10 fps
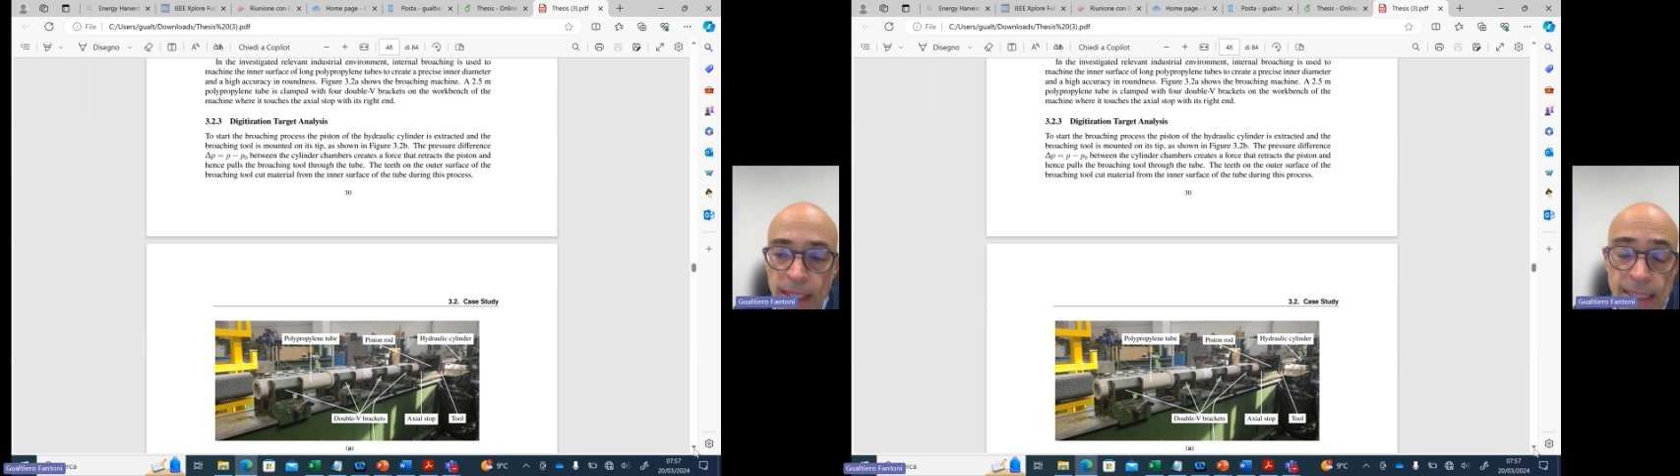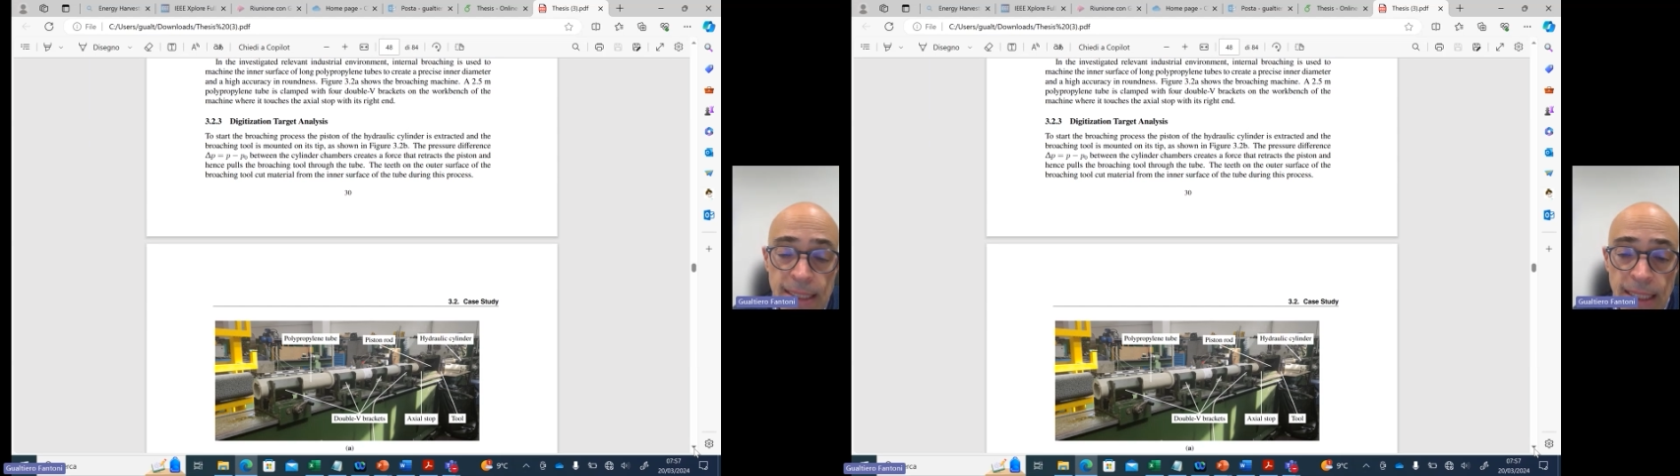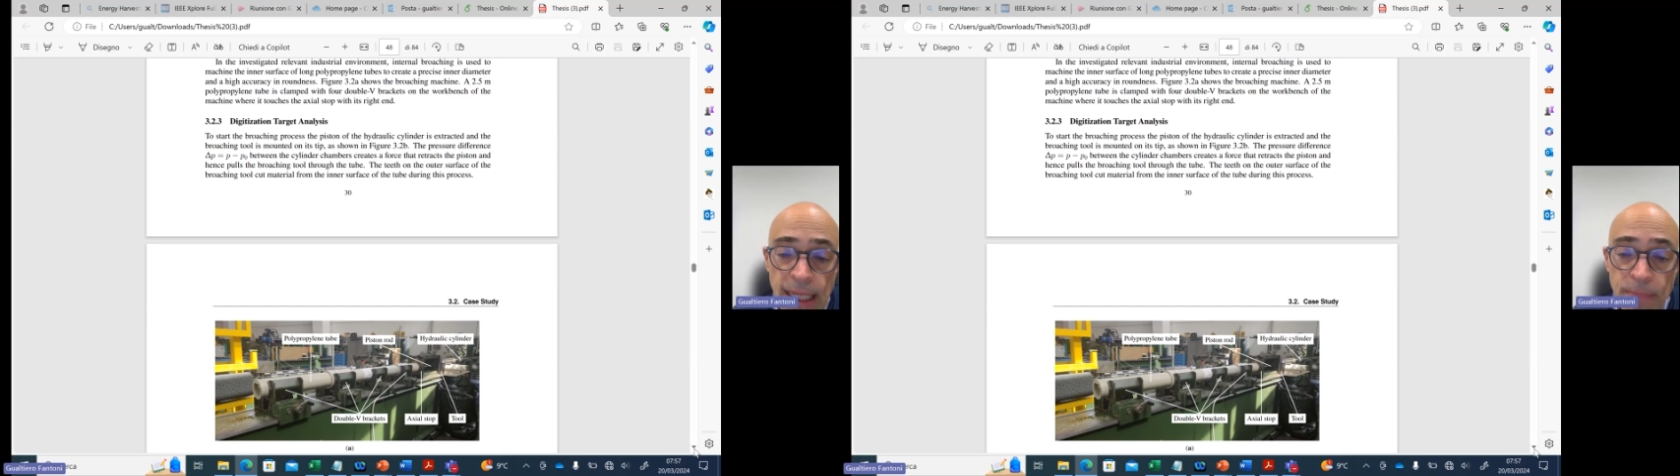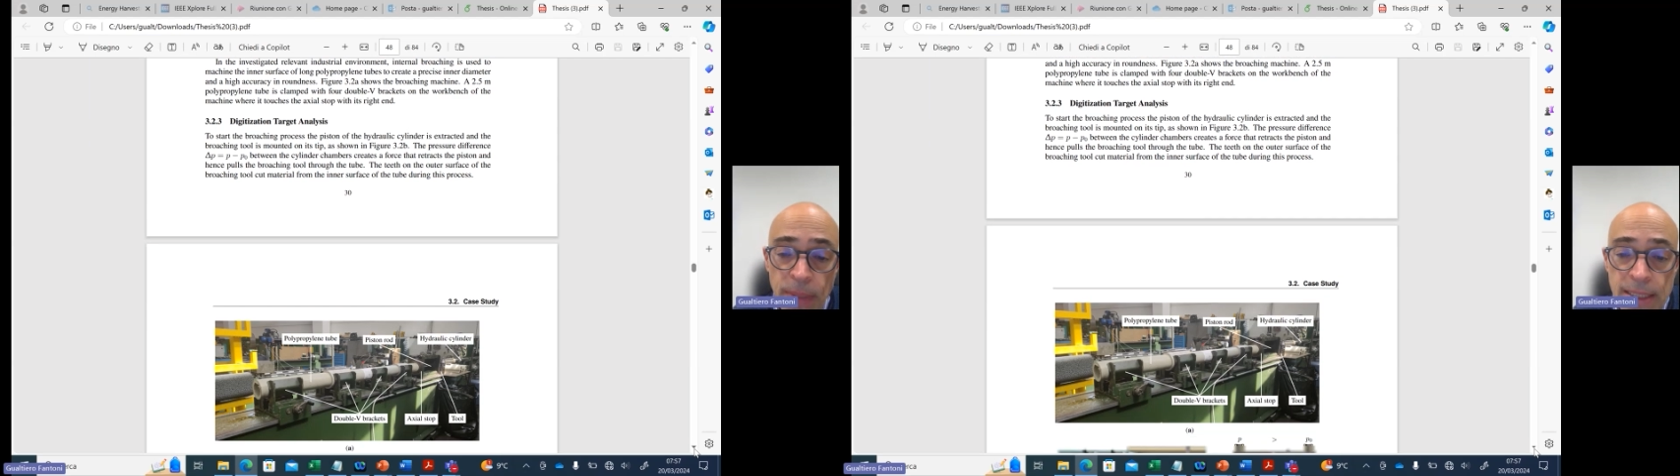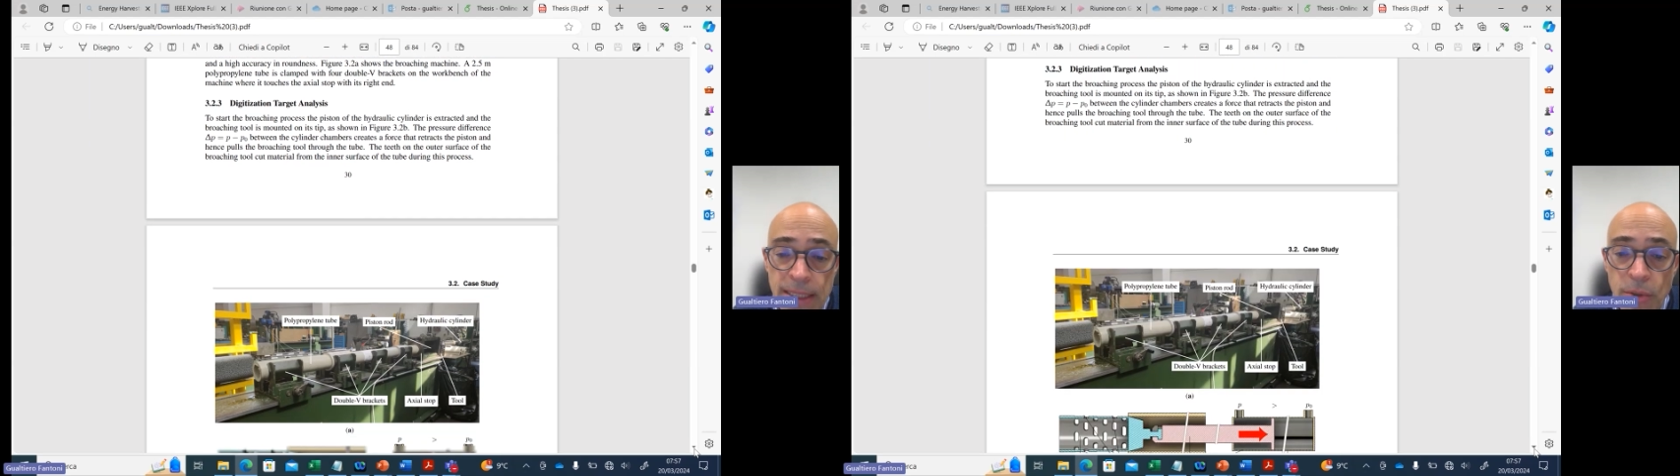is a
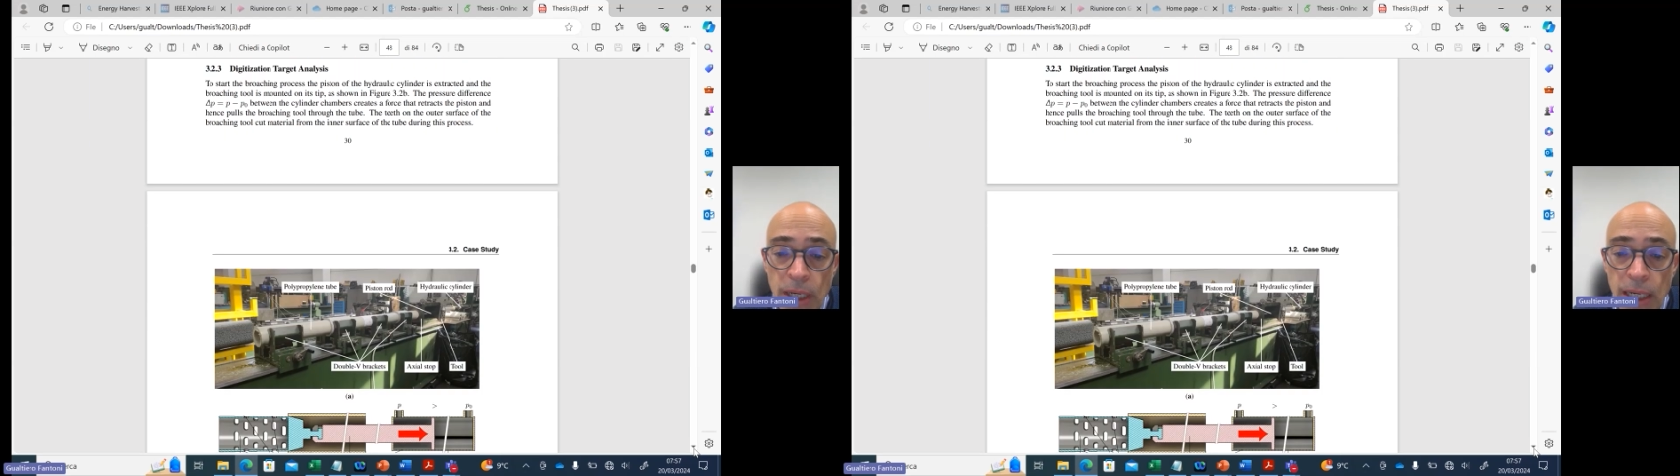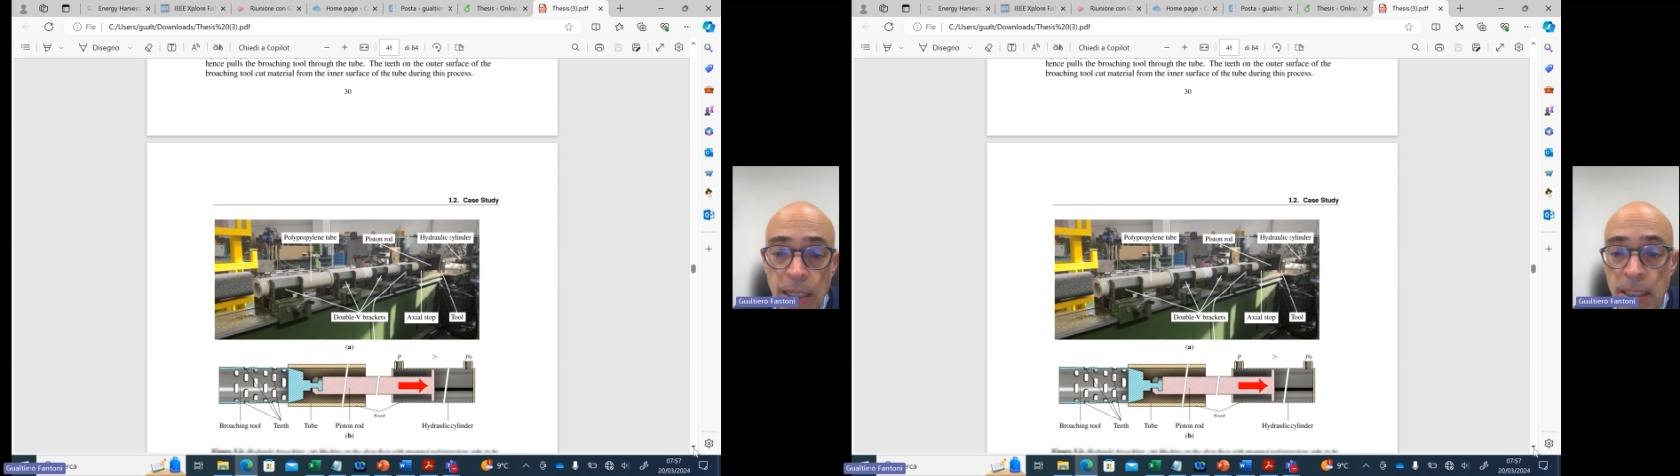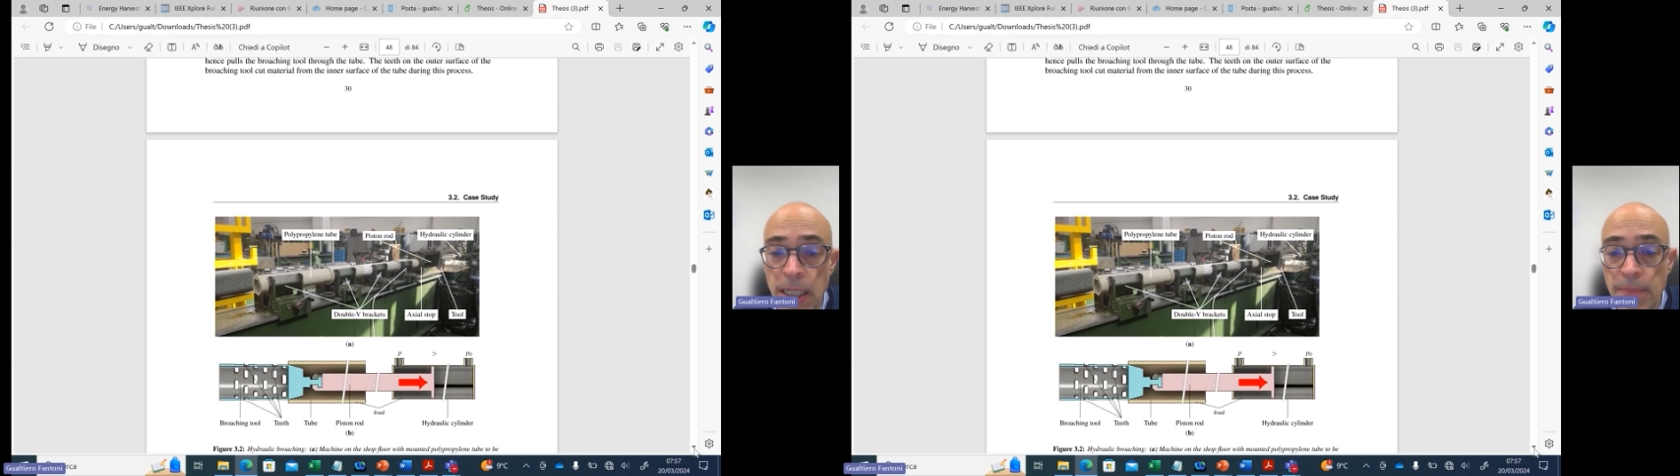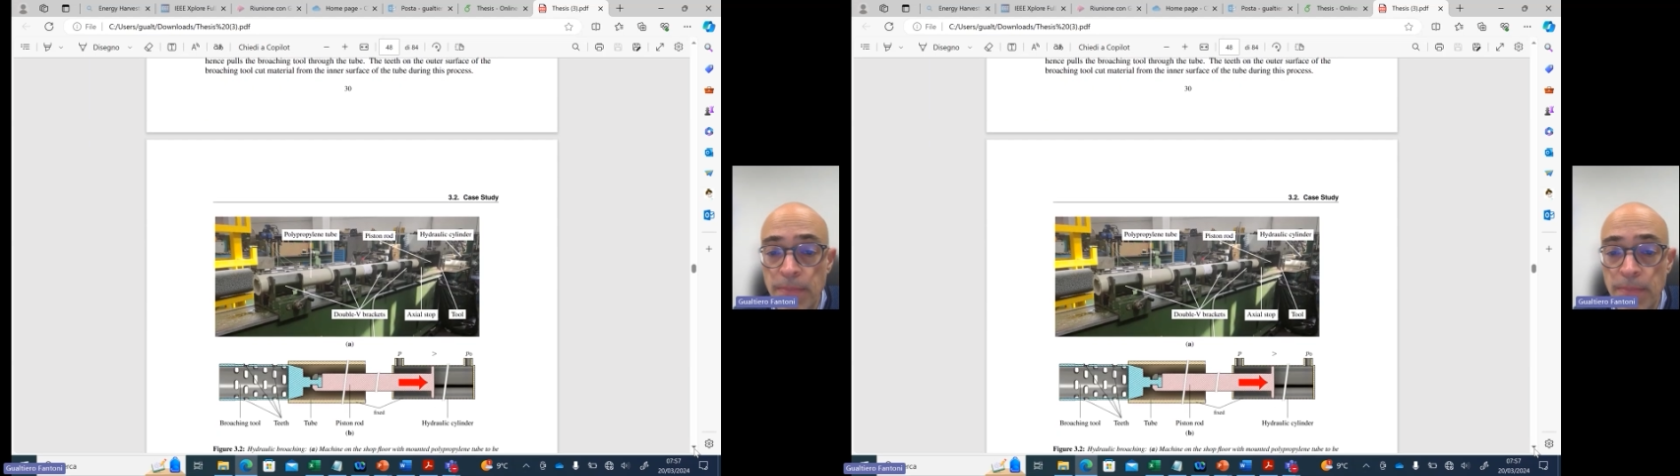particular